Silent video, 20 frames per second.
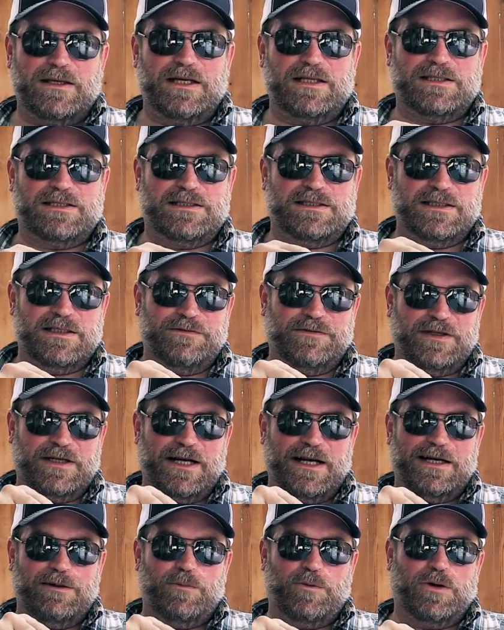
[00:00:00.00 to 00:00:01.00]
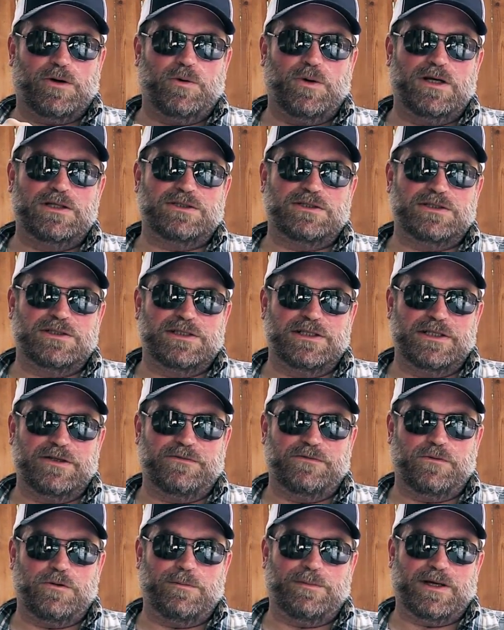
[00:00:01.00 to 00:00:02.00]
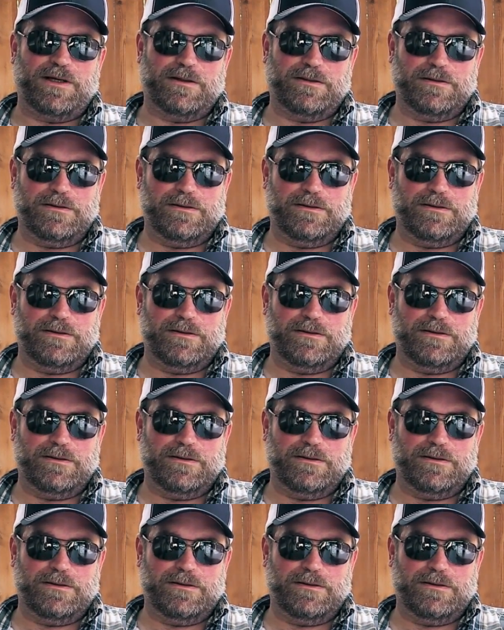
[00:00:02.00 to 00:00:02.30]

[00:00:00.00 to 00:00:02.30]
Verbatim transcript: Let's see if you got any more questions here for me.